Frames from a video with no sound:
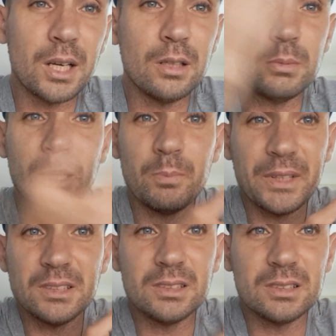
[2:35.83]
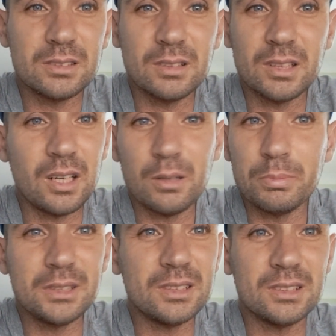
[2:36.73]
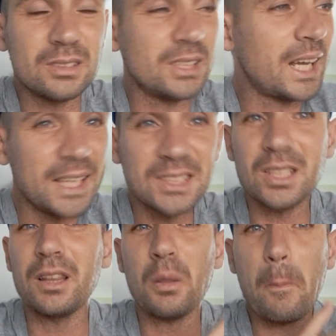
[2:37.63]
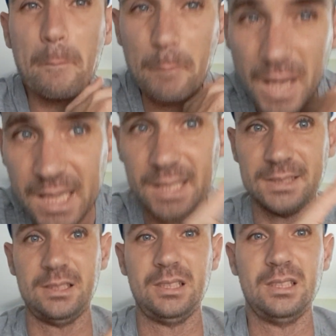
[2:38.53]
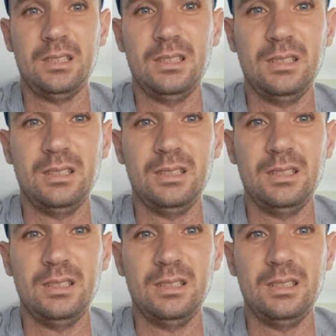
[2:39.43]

go, man. There's just the club is just takes the piss.